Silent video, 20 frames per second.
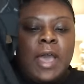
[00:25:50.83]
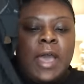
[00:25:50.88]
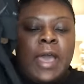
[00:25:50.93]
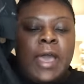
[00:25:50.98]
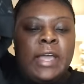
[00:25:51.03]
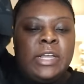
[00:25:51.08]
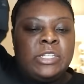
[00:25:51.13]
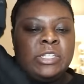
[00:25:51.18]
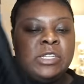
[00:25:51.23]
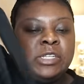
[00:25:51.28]
I
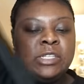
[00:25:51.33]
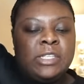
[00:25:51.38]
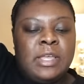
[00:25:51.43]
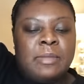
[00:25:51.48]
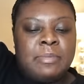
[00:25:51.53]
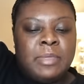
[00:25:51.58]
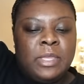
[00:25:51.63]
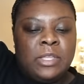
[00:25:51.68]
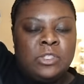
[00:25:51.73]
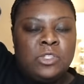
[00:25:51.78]
actually
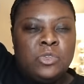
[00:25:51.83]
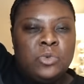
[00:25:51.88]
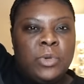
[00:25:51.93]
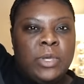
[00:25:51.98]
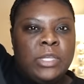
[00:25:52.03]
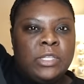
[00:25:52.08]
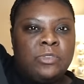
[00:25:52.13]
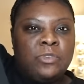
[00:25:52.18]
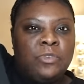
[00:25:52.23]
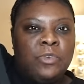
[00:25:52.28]
stepped into
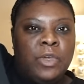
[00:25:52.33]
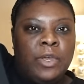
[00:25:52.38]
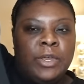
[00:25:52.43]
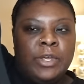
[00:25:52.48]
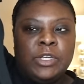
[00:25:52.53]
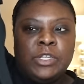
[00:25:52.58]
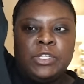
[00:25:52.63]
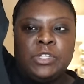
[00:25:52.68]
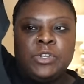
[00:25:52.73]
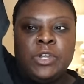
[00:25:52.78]
it. It's
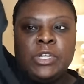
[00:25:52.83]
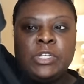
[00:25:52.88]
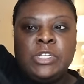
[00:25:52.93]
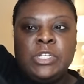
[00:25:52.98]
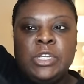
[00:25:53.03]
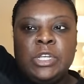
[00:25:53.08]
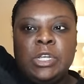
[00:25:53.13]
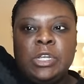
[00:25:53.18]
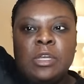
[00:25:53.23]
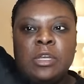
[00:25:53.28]
very
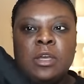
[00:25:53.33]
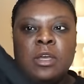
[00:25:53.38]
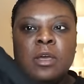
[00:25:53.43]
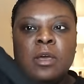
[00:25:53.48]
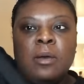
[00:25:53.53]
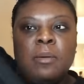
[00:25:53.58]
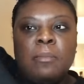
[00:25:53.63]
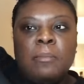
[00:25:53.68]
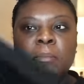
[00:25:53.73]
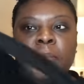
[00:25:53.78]
stretchy,
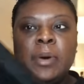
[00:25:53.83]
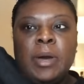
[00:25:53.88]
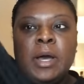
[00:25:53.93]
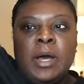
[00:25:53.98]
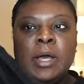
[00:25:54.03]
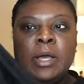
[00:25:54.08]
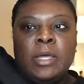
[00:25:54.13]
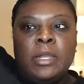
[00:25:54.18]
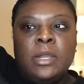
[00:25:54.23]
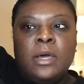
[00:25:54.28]

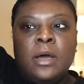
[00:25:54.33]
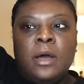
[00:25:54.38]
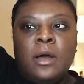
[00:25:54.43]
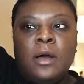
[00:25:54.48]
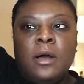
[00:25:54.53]
but